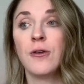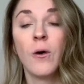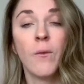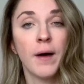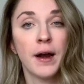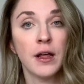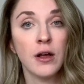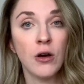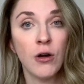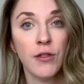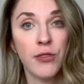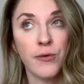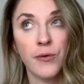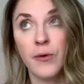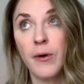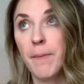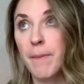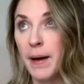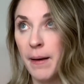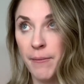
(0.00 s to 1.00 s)
don't wanna go through
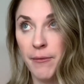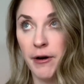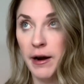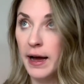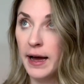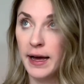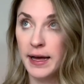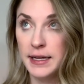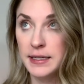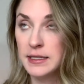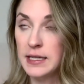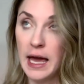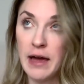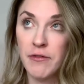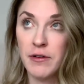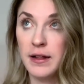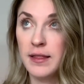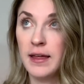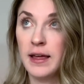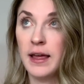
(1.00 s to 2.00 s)
and memorize
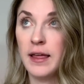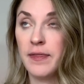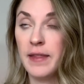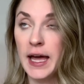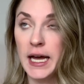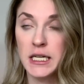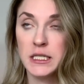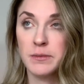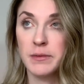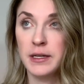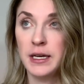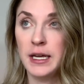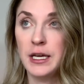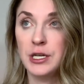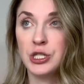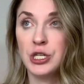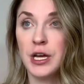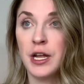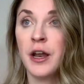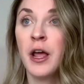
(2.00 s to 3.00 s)
everything in the
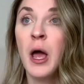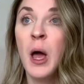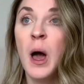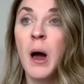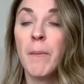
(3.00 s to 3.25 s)
explanation,